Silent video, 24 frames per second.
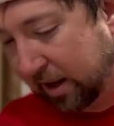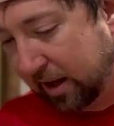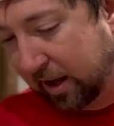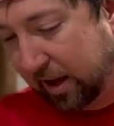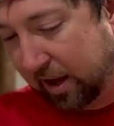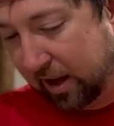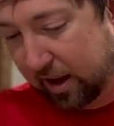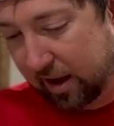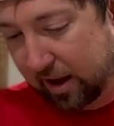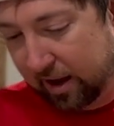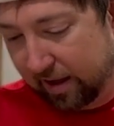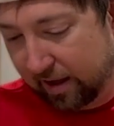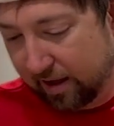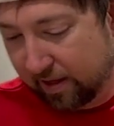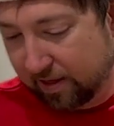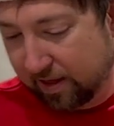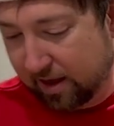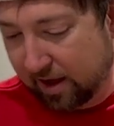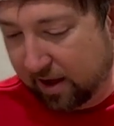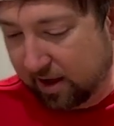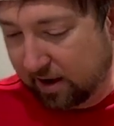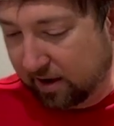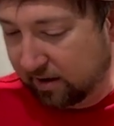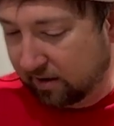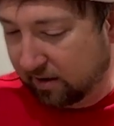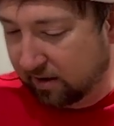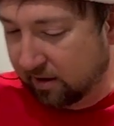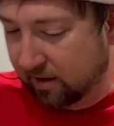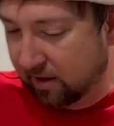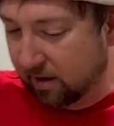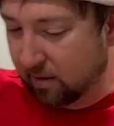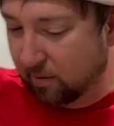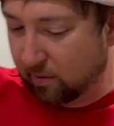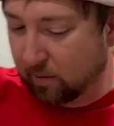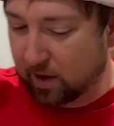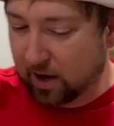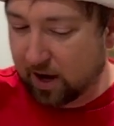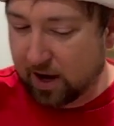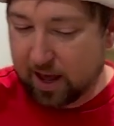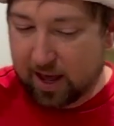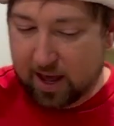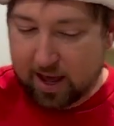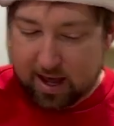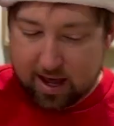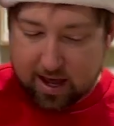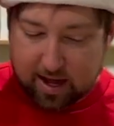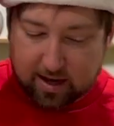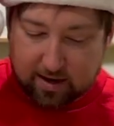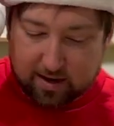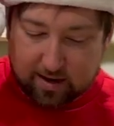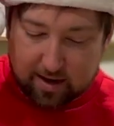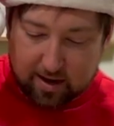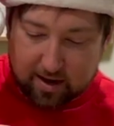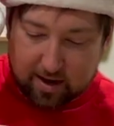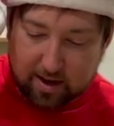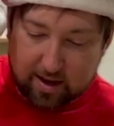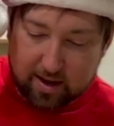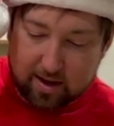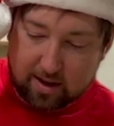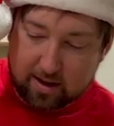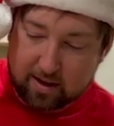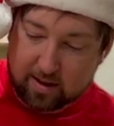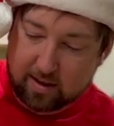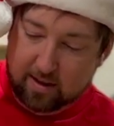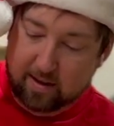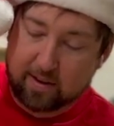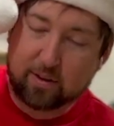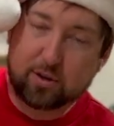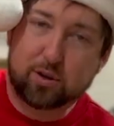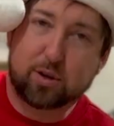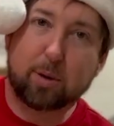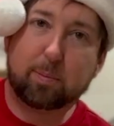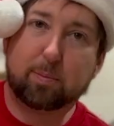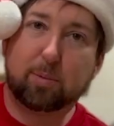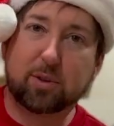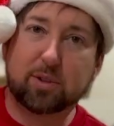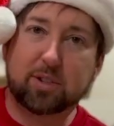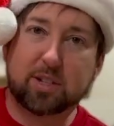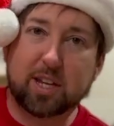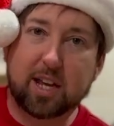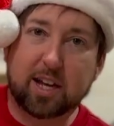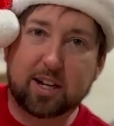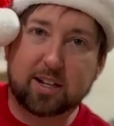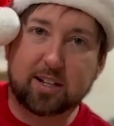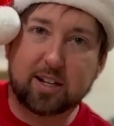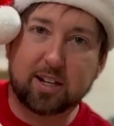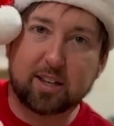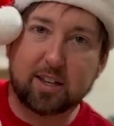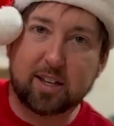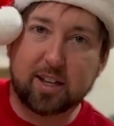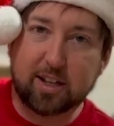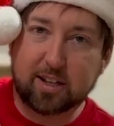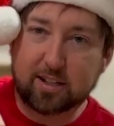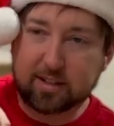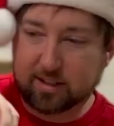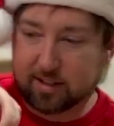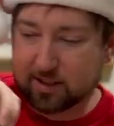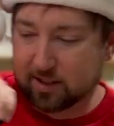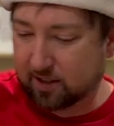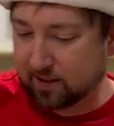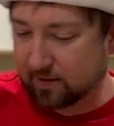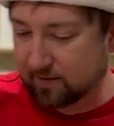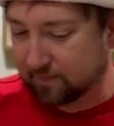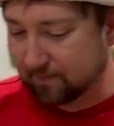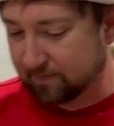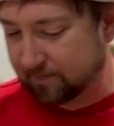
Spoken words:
And then we're going to add triple sec to this.